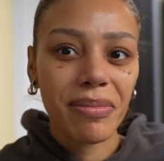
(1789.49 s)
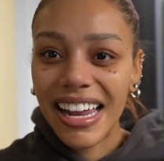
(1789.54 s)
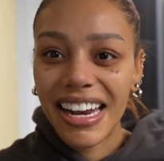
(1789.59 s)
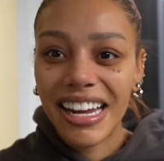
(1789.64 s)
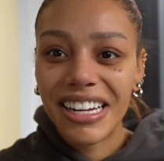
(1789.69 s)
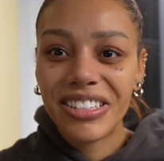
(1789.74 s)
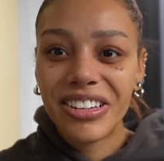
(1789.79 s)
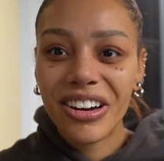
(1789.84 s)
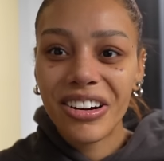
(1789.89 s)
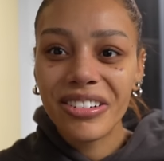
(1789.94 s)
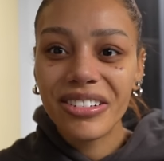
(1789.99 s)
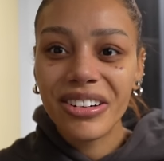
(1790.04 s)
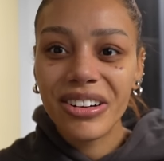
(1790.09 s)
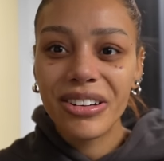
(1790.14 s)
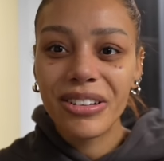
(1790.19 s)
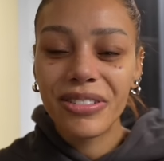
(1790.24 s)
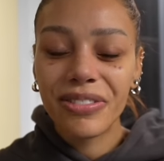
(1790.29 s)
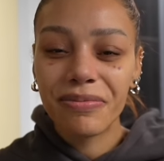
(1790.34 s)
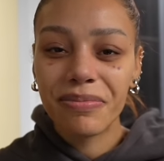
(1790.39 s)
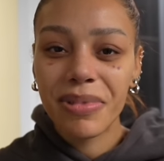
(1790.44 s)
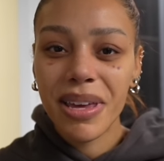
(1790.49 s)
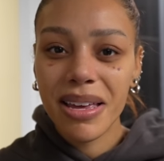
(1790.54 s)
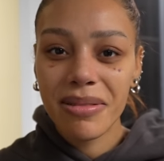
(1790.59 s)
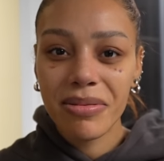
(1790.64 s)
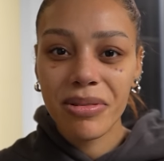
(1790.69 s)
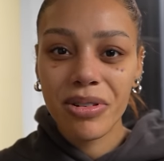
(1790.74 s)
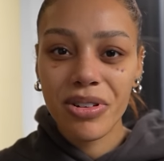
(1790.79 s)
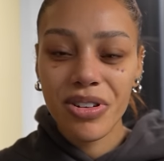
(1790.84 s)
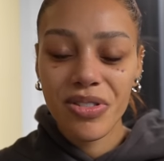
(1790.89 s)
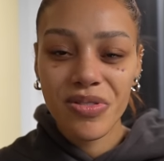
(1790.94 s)
And I don't know if
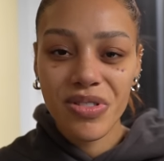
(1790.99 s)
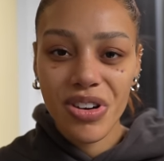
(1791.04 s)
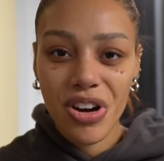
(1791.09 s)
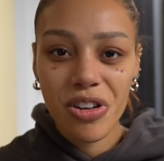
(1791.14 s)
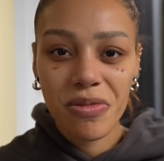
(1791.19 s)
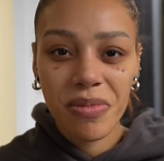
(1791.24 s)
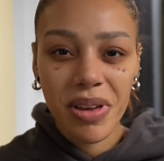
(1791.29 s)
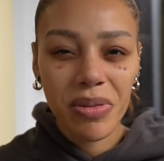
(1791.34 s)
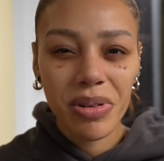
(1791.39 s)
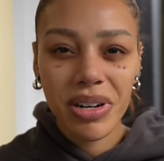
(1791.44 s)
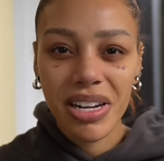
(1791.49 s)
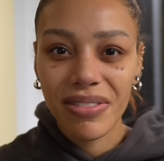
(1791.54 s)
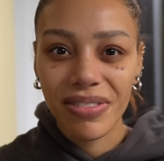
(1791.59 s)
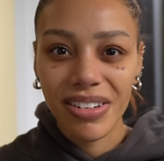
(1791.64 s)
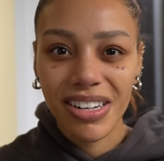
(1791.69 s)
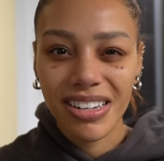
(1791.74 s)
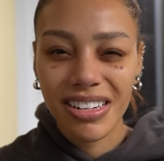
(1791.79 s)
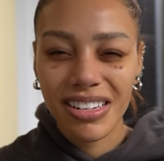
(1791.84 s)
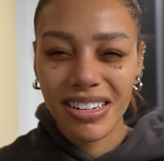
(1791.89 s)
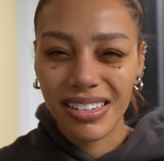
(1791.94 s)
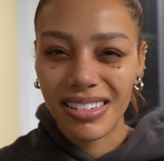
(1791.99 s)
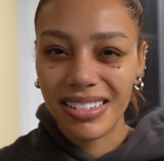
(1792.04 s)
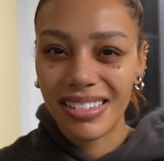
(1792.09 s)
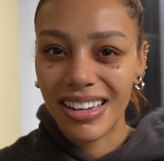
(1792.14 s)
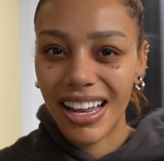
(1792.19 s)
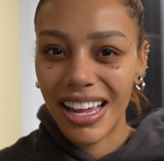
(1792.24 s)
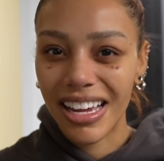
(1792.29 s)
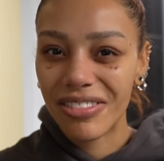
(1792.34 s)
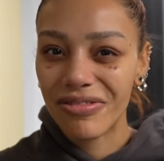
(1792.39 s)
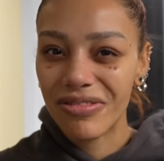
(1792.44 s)
people who know me would even
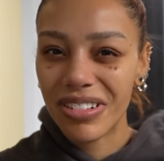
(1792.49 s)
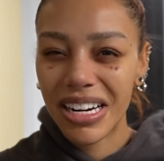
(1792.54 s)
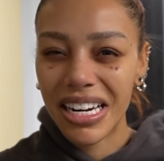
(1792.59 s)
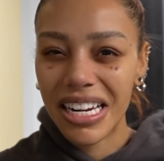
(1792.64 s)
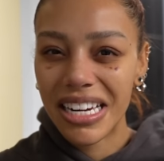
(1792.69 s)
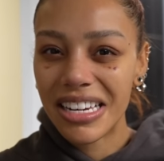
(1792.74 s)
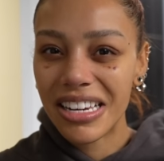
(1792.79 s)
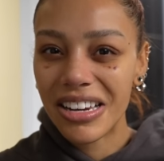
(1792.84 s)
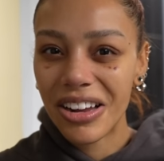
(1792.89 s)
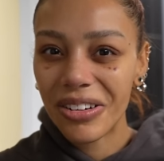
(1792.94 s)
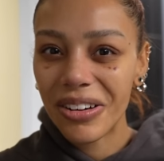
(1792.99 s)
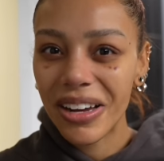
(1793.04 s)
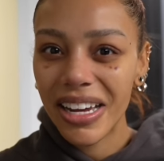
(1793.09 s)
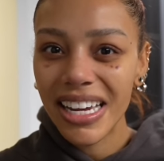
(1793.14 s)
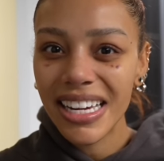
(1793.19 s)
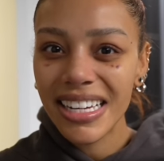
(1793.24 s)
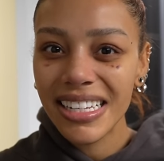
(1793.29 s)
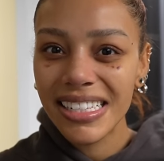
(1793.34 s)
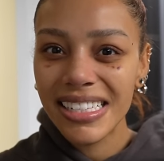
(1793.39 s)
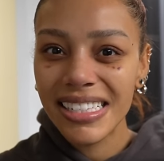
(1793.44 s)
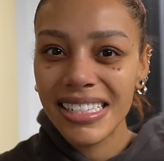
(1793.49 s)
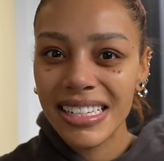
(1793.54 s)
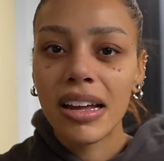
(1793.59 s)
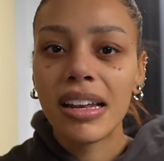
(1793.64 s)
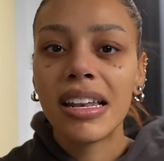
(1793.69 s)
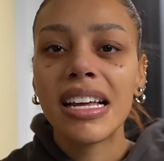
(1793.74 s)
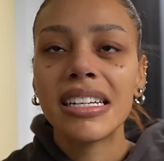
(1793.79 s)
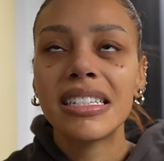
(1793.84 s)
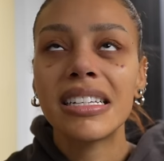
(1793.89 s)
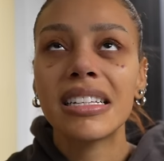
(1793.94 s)
like really notice
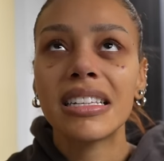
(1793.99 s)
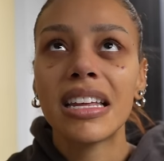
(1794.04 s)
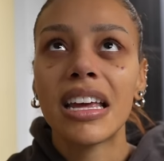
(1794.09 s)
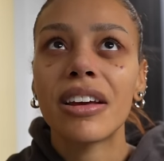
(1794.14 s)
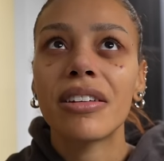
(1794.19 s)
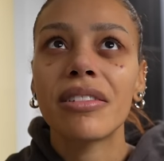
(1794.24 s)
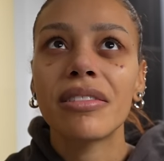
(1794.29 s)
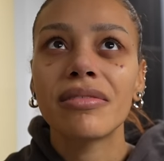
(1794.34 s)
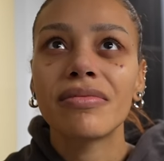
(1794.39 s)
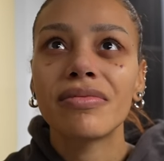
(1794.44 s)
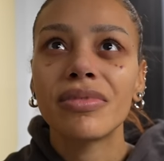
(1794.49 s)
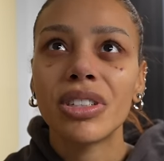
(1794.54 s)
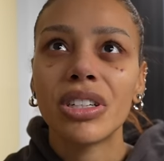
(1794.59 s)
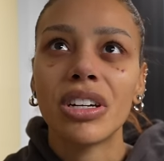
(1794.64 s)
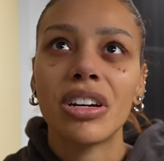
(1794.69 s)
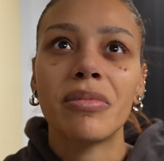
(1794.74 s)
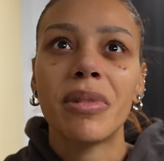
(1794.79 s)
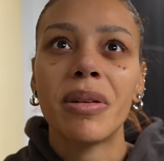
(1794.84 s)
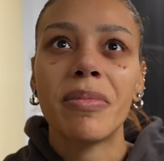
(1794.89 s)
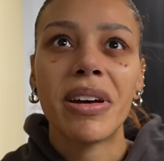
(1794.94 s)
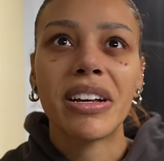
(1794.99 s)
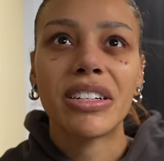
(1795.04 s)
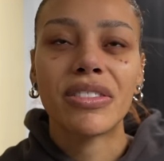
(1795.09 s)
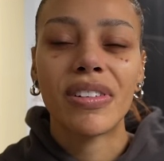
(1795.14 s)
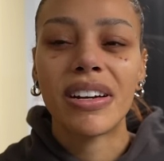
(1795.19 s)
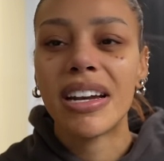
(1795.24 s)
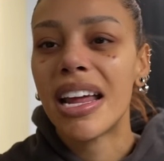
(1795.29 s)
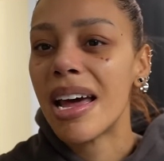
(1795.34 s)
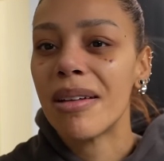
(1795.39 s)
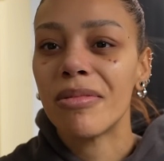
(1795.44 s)
unless it's like you know, my best
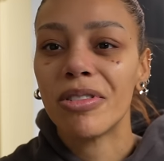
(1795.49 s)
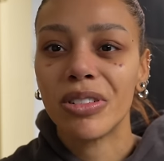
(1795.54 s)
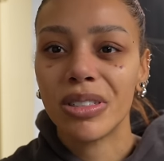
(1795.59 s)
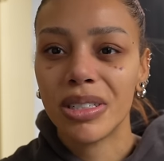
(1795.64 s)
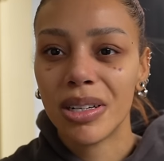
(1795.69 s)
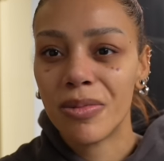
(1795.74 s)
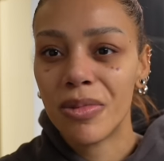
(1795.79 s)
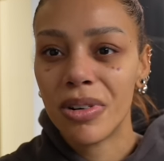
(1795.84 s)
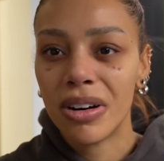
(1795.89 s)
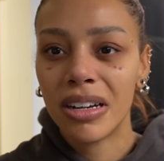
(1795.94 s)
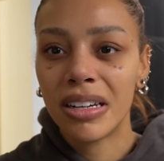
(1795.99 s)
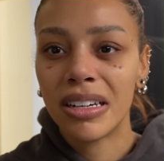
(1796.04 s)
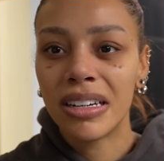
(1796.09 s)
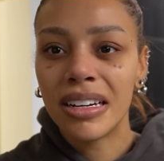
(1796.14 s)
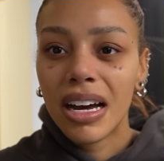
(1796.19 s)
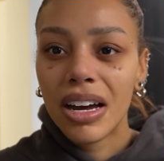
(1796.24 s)
friend Emma or someone.